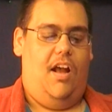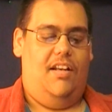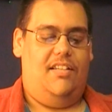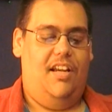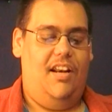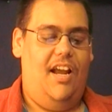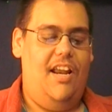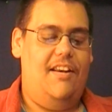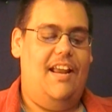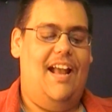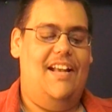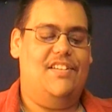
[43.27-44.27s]
Tonight,
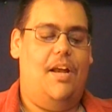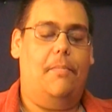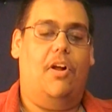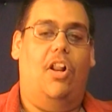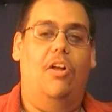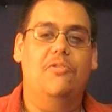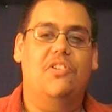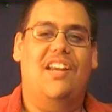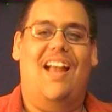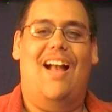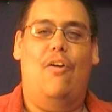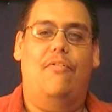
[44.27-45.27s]
guys, I'm closing
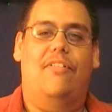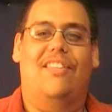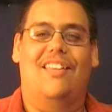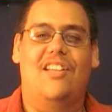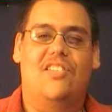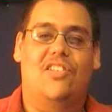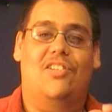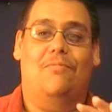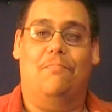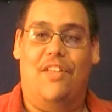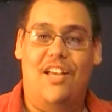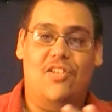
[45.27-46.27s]
out
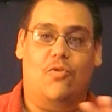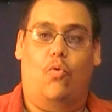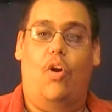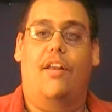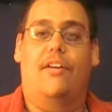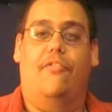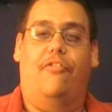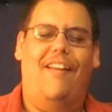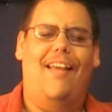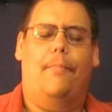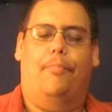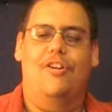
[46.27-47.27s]
this run of
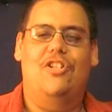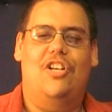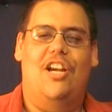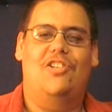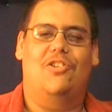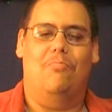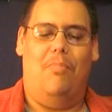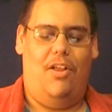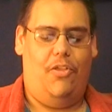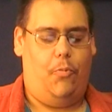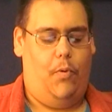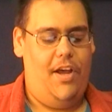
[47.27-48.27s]
Fan Appreciation
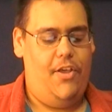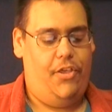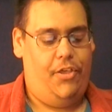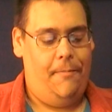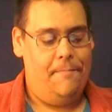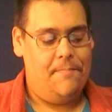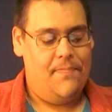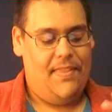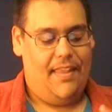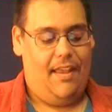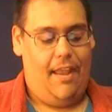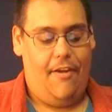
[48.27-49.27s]
Month with
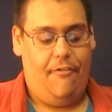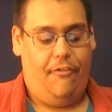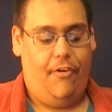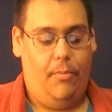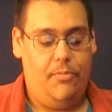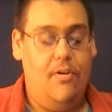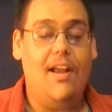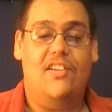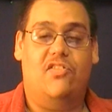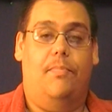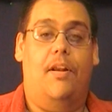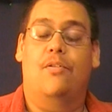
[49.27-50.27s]
a film you guys
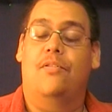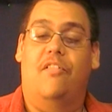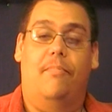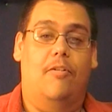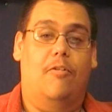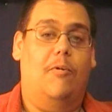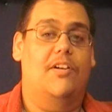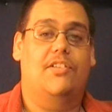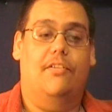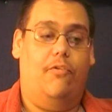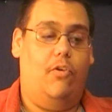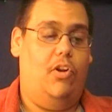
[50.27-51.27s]
have been
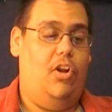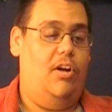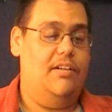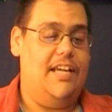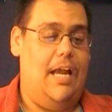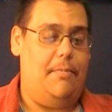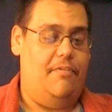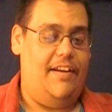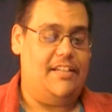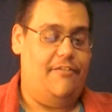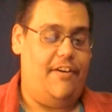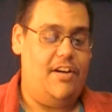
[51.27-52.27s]
requesting for a long time. In
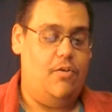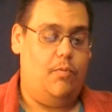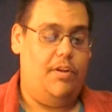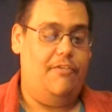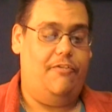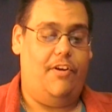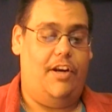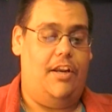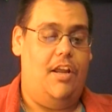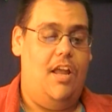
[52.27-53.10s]
fact, I find it really funny.